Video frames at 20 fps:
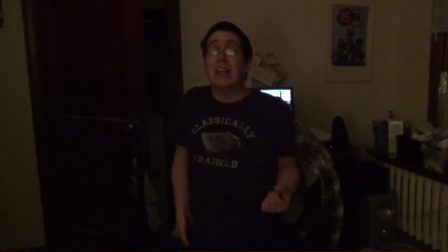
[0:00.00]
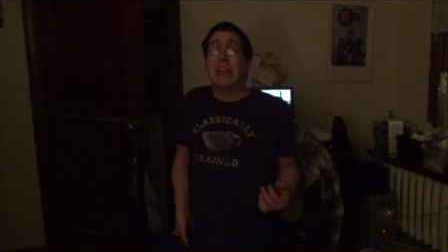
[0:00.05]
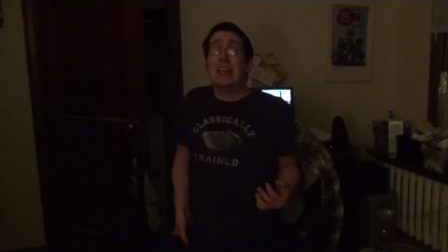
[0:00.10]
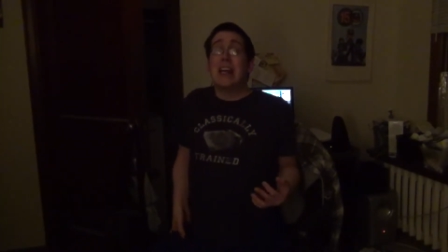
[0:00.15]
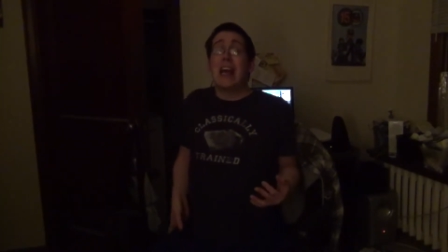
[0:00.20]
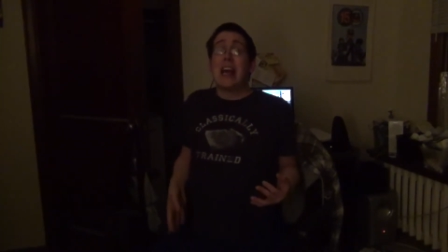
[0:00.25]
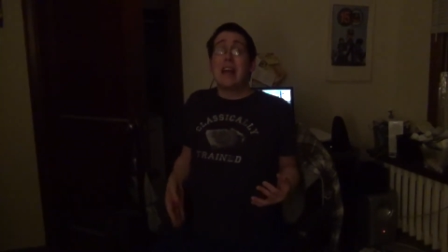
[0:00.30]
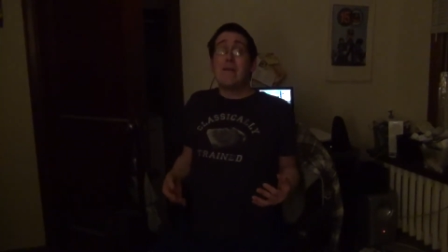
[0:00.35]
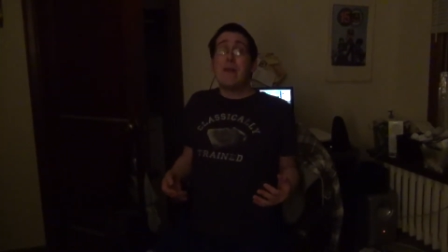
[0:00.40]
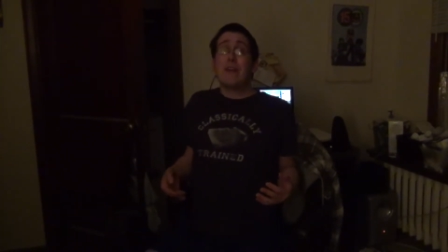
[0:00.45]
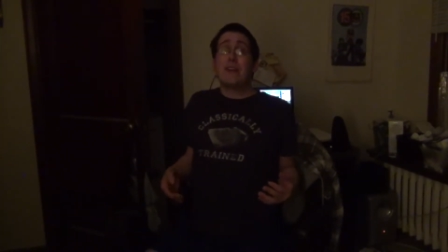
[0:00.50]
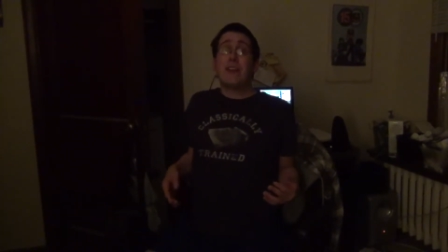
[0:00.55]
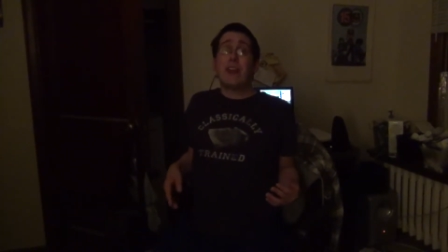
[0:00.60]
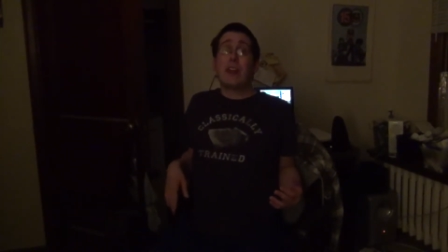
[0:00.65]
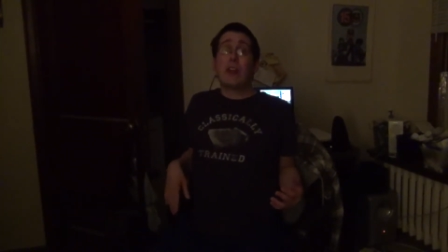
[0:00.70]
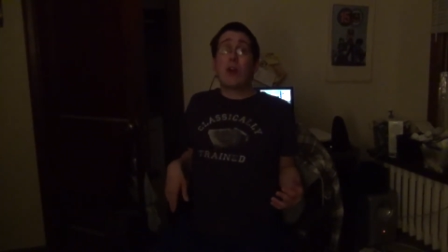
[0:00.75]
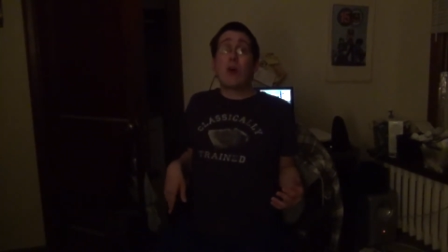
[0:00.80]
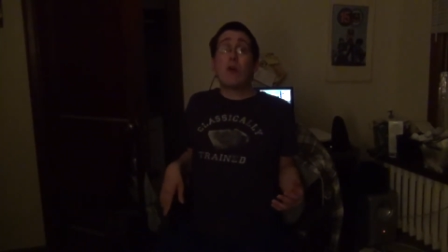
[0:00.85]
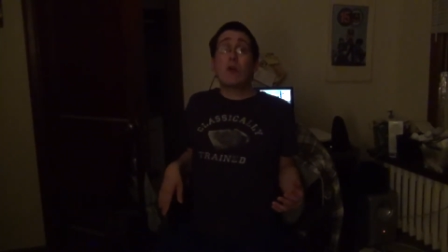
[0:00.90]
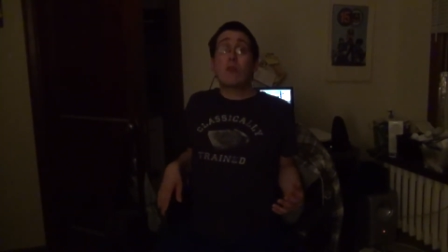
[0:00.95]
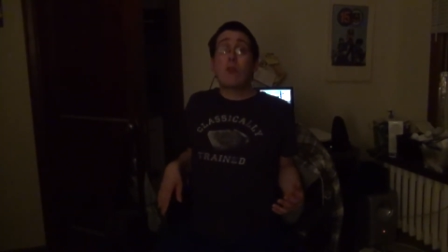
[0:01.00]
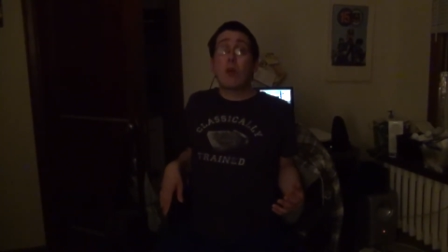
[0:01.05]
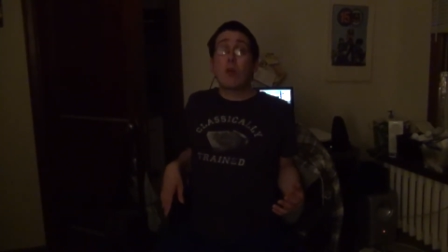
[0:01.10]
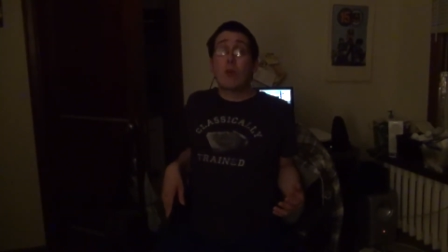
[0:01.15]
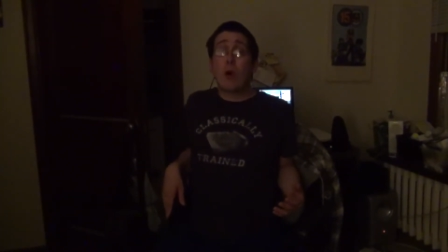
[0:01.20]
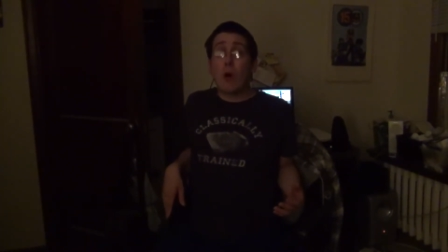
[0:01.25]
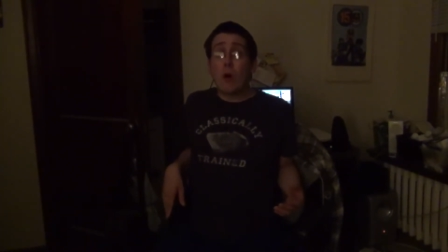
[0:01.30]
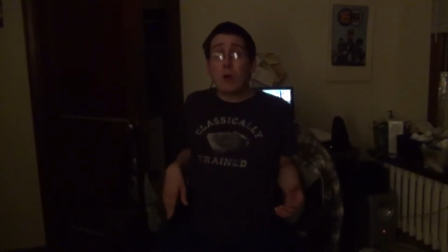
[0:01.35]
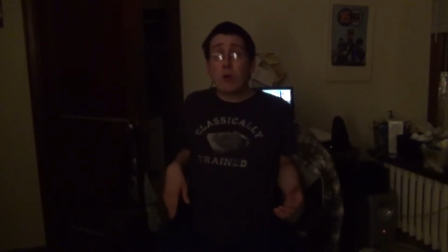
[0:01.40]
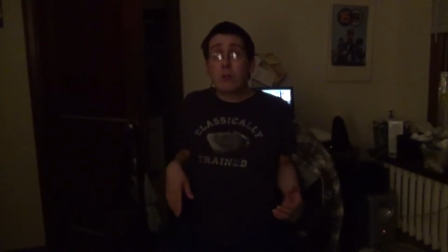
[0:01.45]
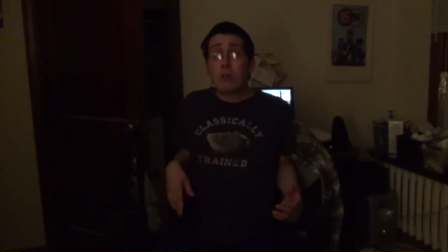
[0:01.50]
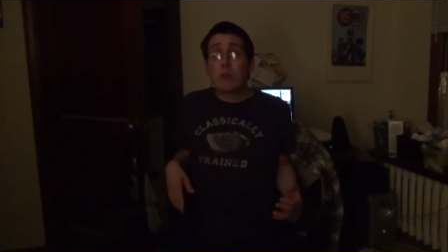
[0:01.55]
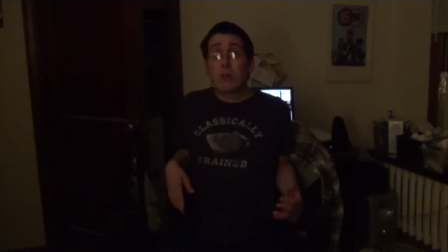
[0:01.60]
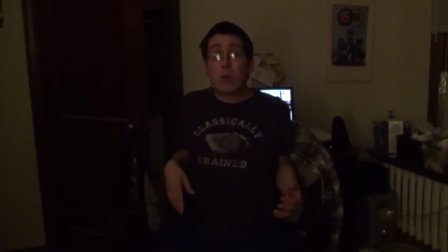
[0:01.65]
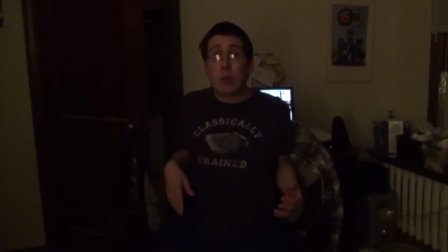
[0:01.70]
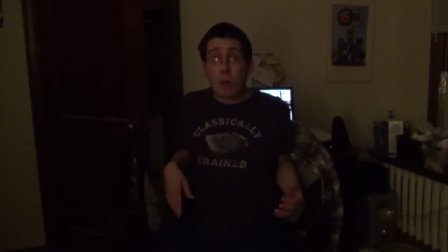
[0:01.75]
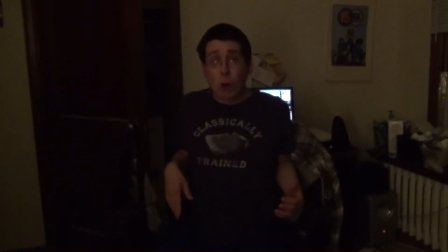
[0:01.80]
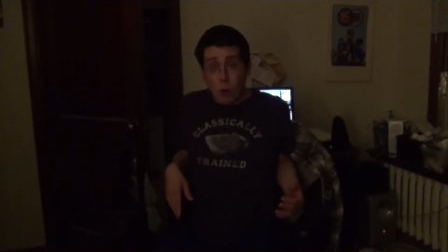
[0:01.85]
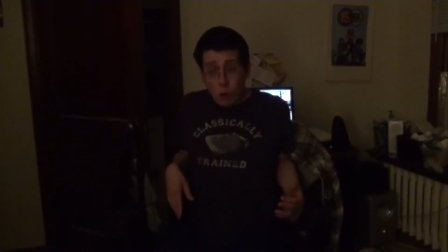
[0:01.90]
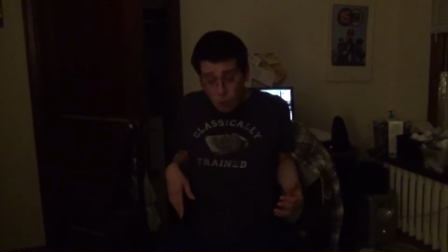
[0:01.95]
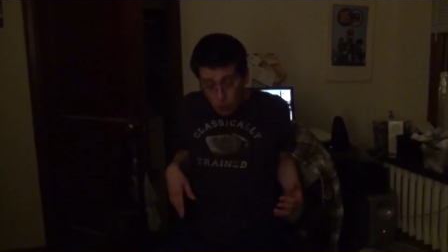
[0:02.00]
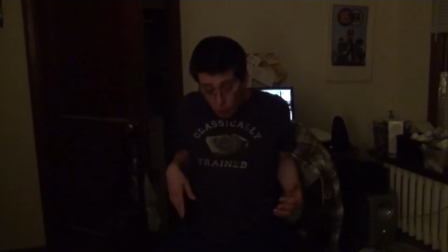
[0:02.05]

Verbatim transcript: And you basically go, go, go, go,